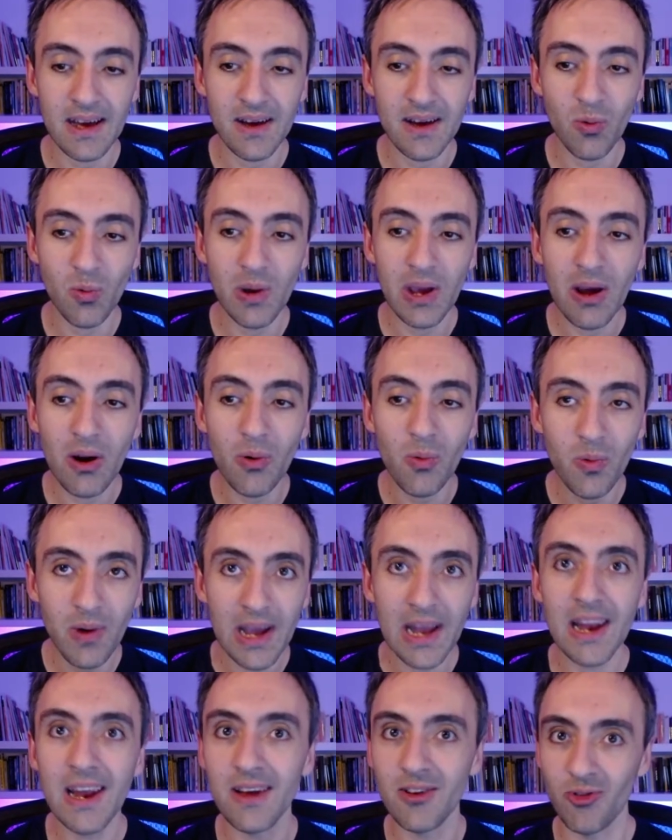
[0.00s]
we are
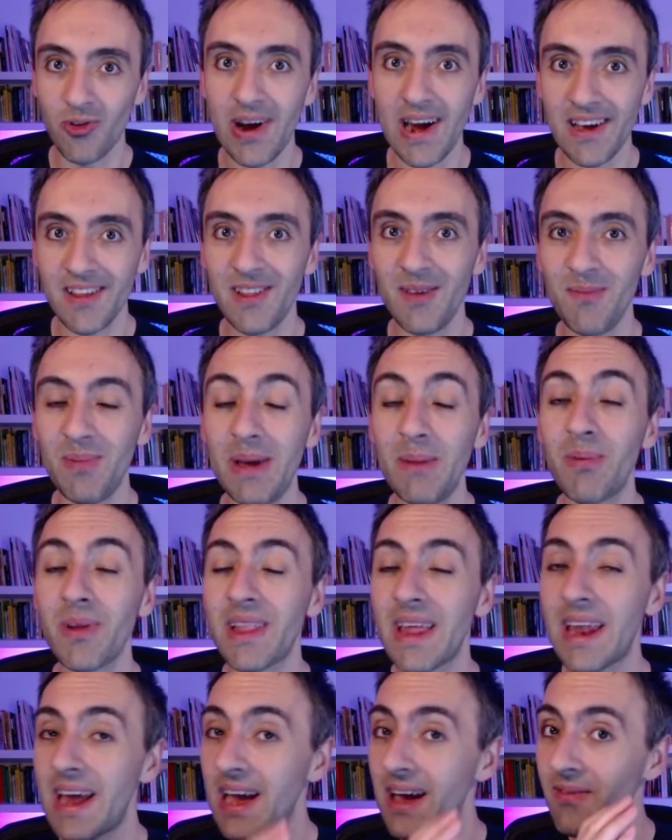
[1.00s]
really attracting people
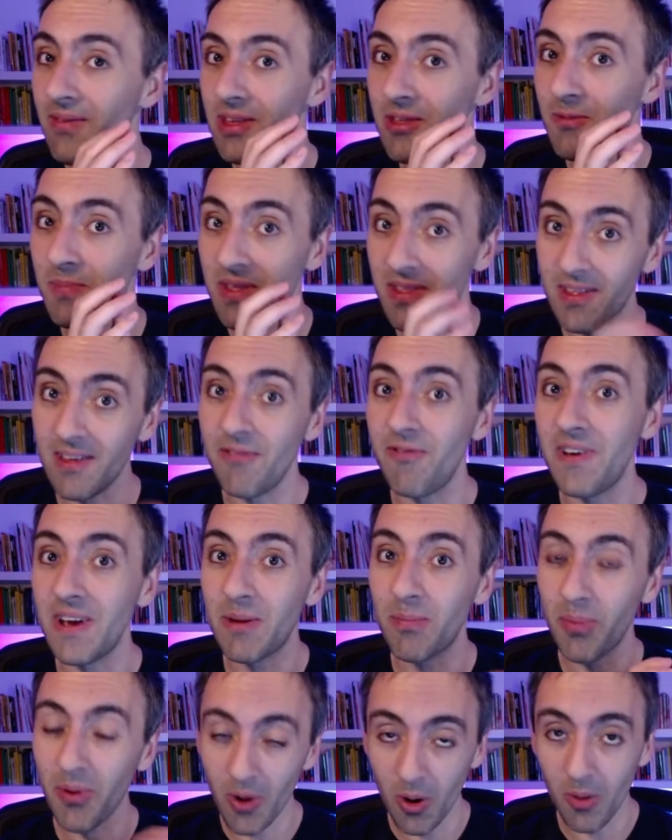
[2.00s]
that have a
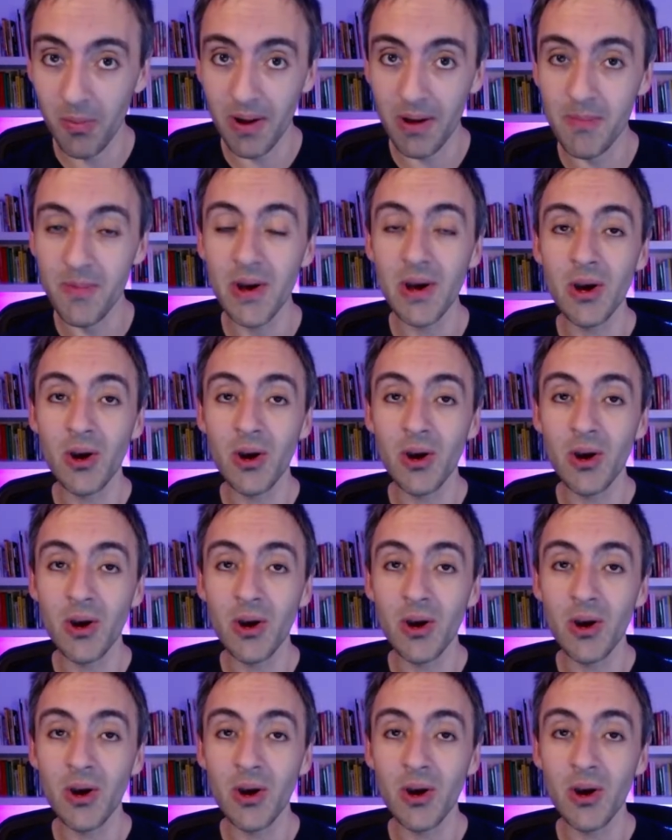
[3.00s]
specific problem.